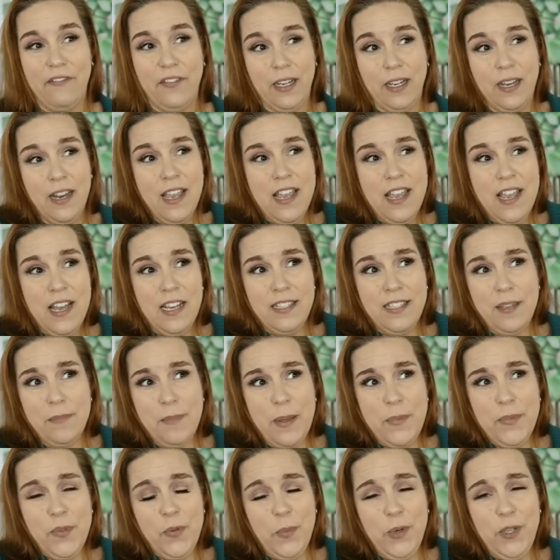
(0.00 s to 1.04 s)
And
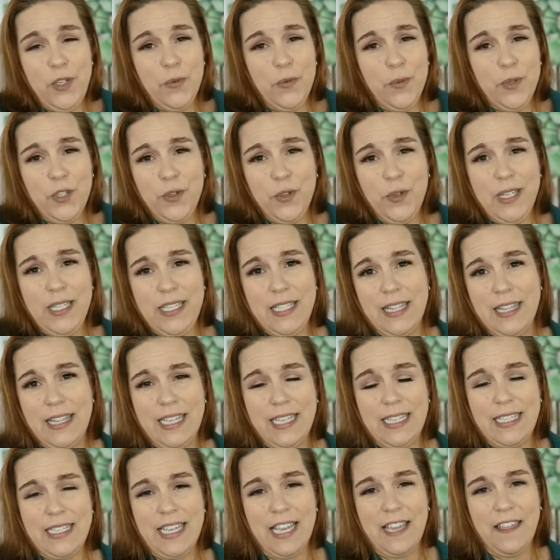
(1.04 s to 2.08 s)
sometimes when we do retreats and
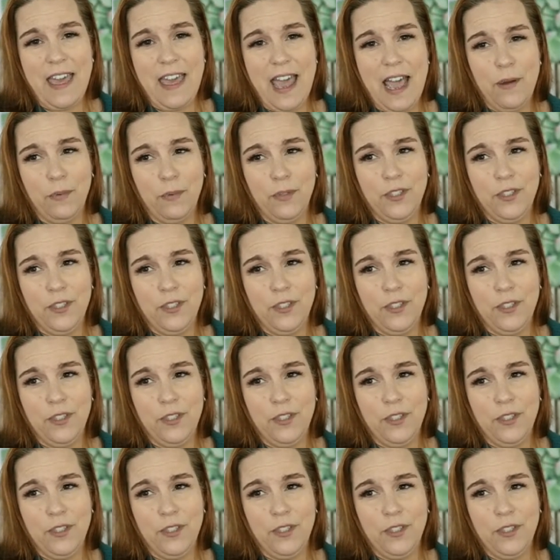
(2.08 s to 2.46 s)
things like that,